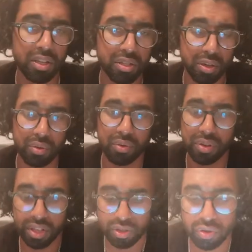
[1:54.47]
So
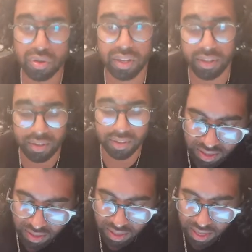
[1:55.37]
let's draw it
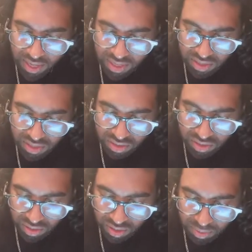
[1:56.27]
and it starts
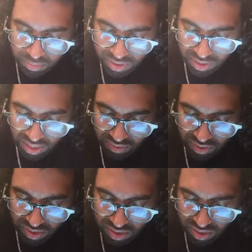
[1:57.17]
to clump
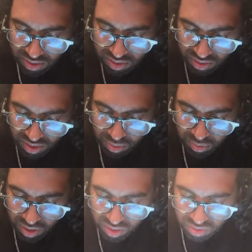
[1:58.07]
together in the center. There
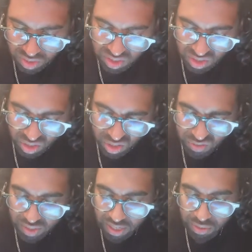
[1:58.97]
we go. So there's
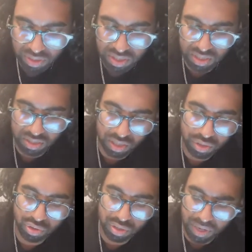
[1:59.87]
loads of it now in the center.
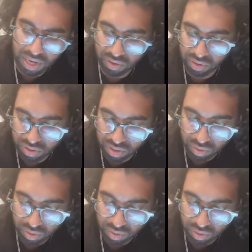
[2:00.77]
Let's draw some arrows.